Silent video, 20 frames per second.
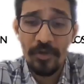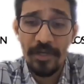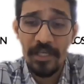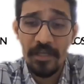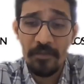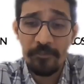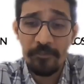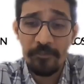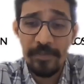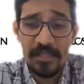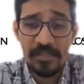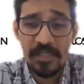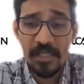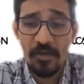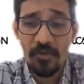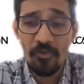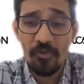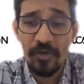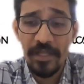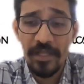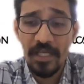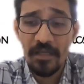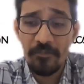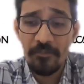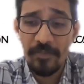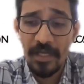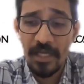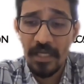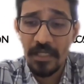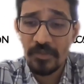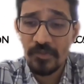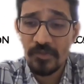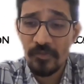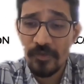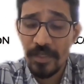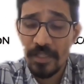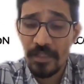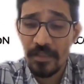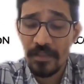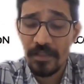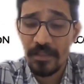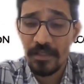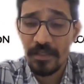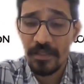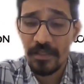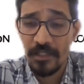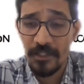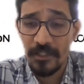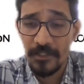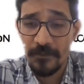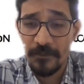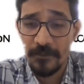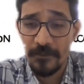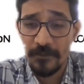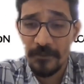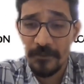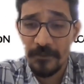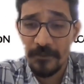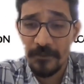coding, basic coding begins with the